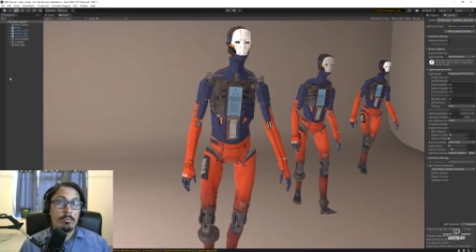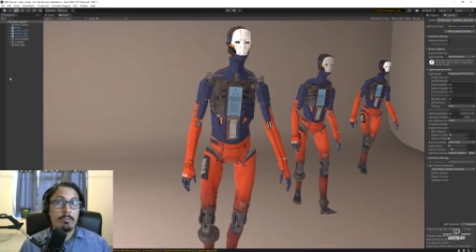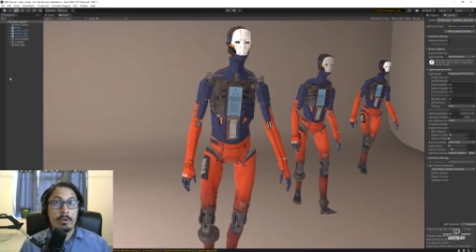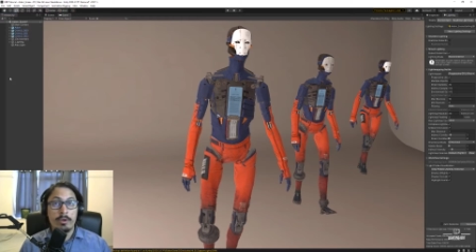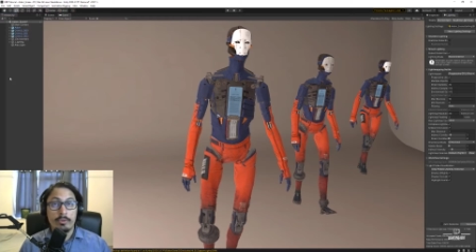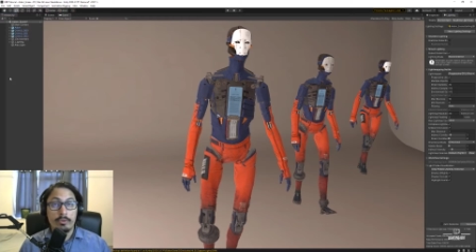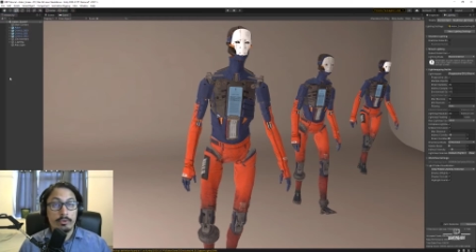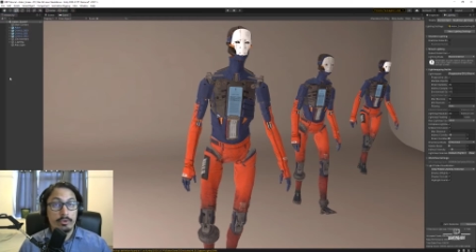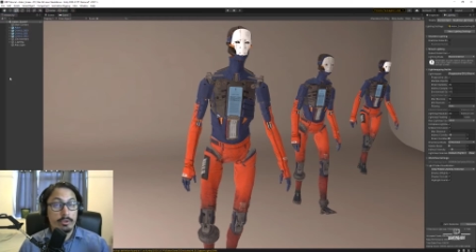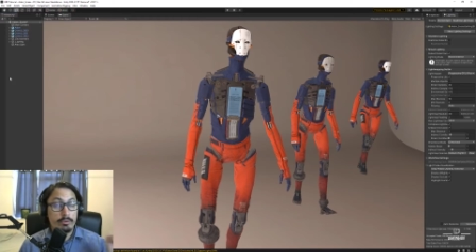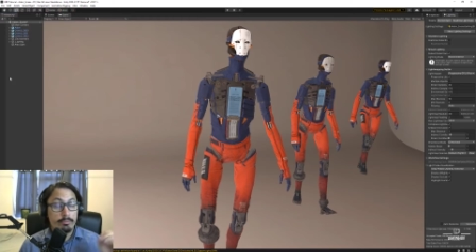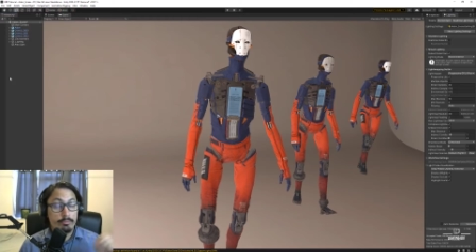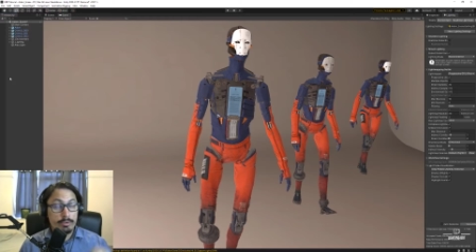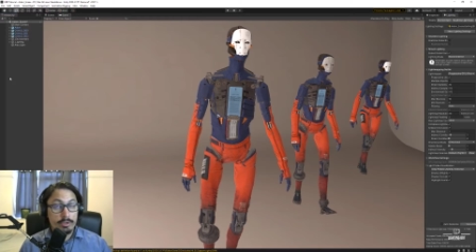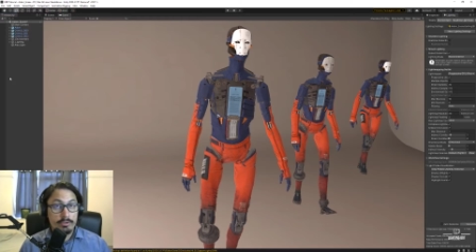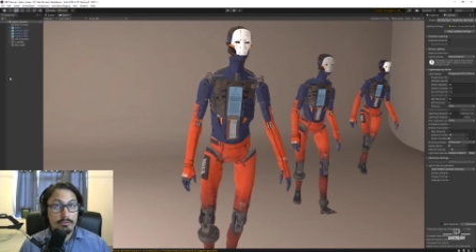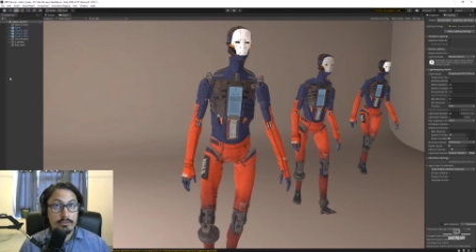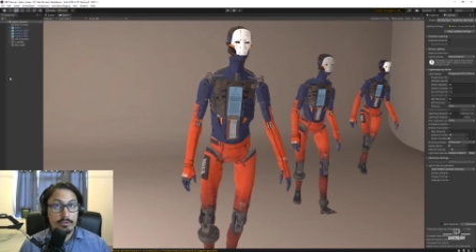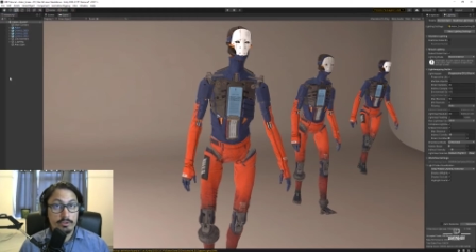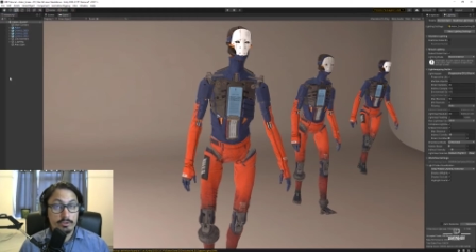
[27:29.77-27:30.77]
compared to the
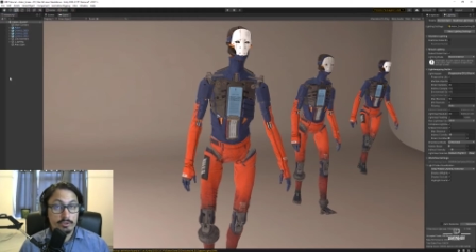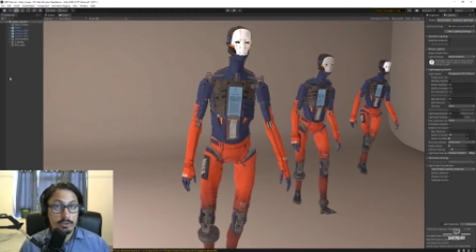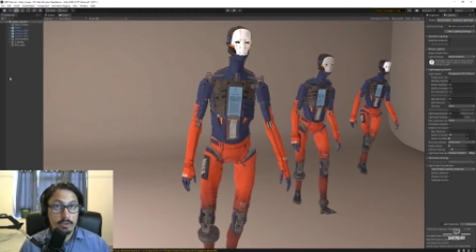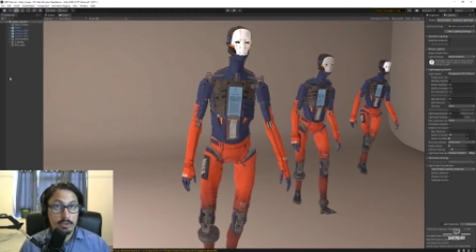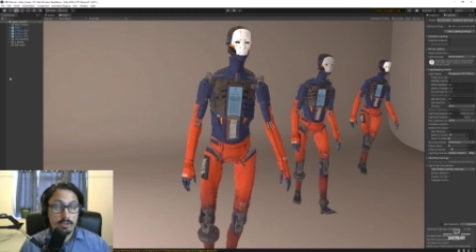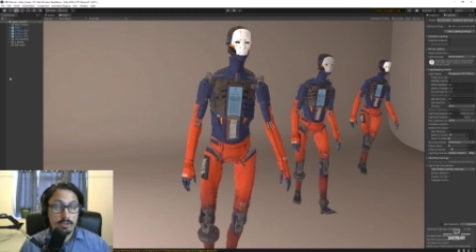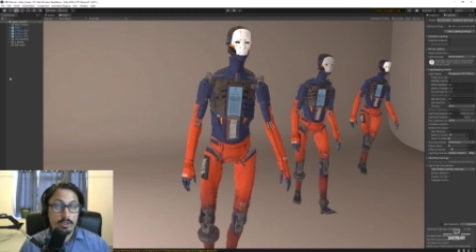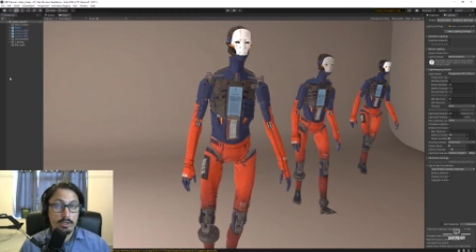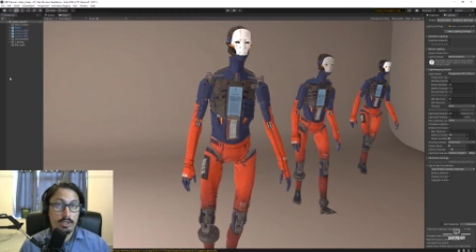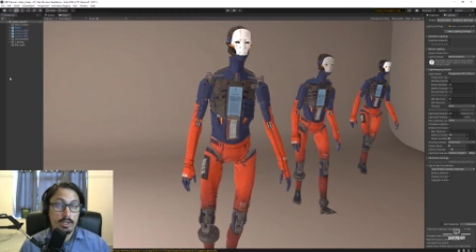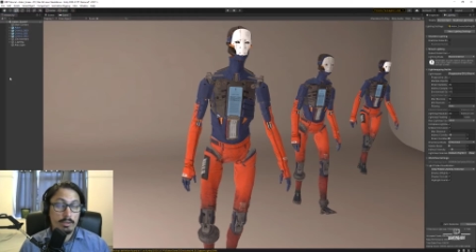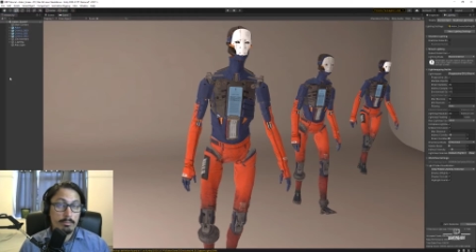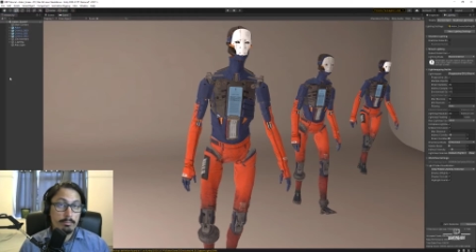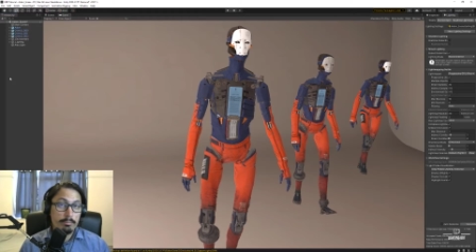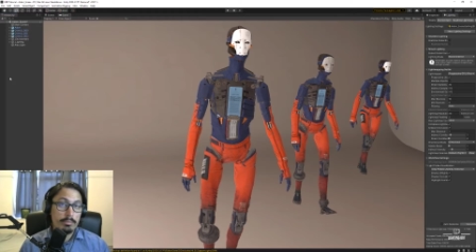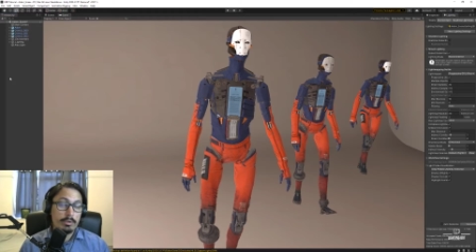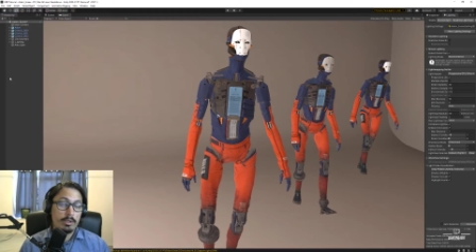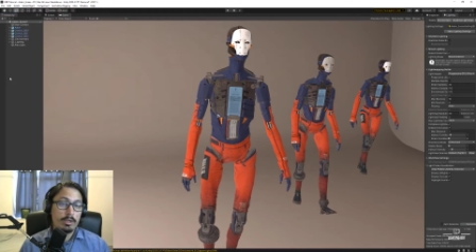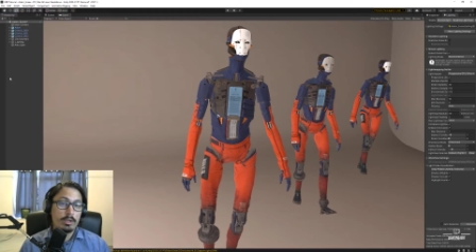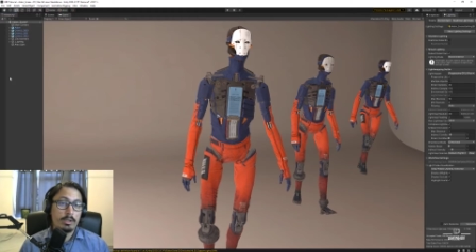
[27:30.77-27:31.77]
previous
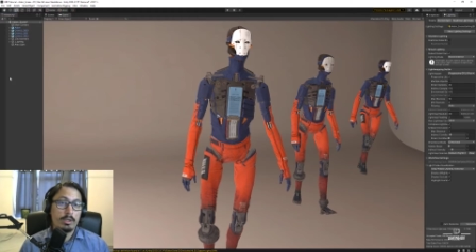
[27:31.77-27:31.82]
clip